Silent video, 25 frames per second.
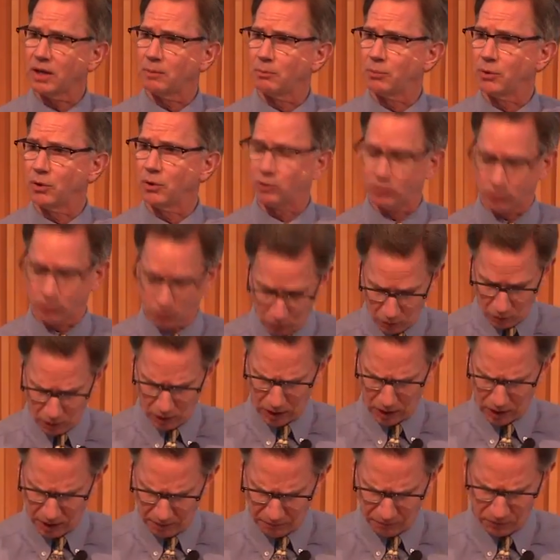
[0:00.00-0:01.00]
of broke through our
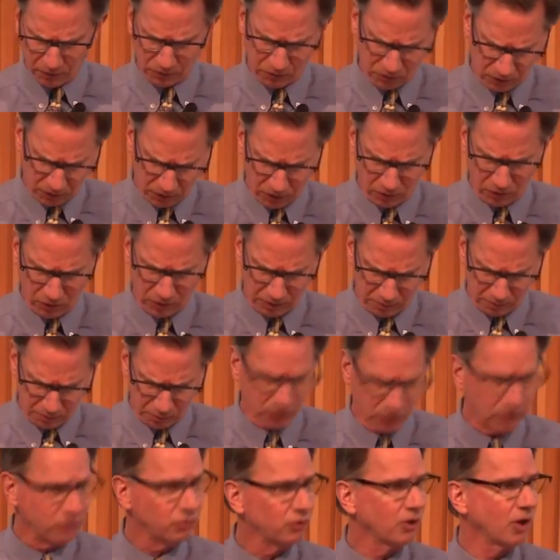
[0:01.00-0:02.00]
comfort zone. It
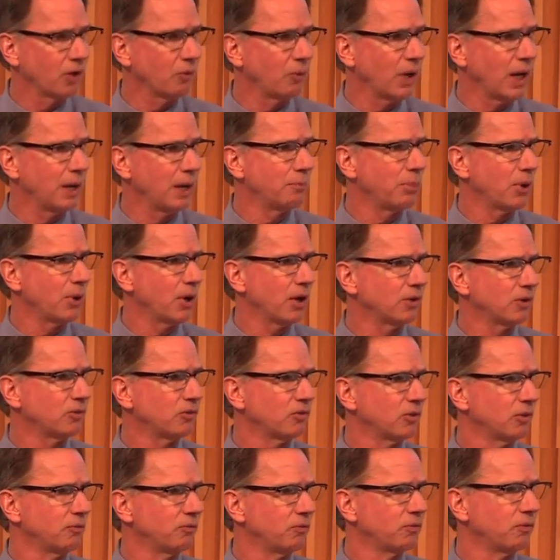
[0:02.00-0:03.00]
breached our ramparts
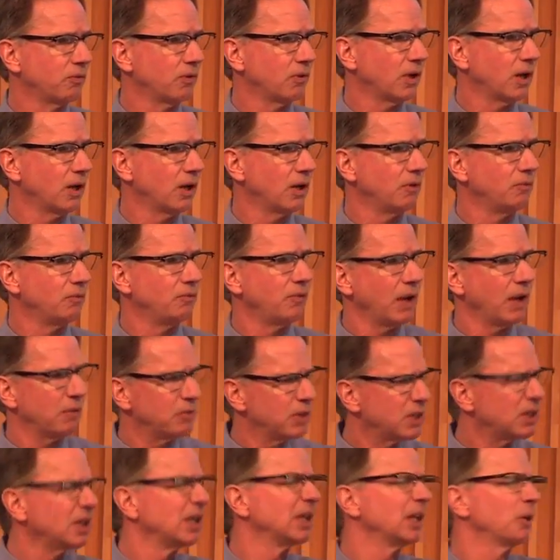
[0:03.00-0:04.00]
of
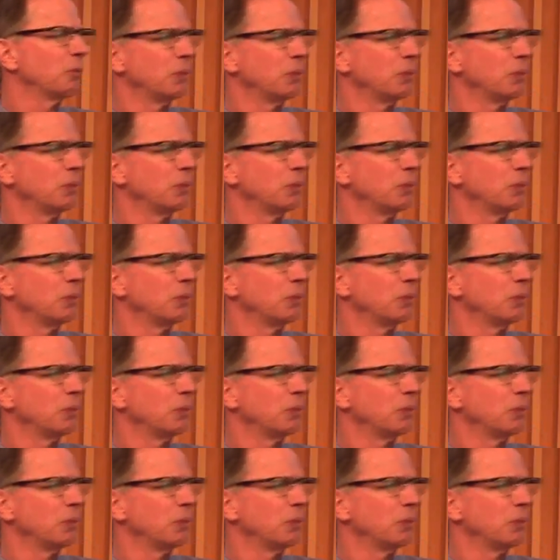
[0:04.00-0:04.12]
everything that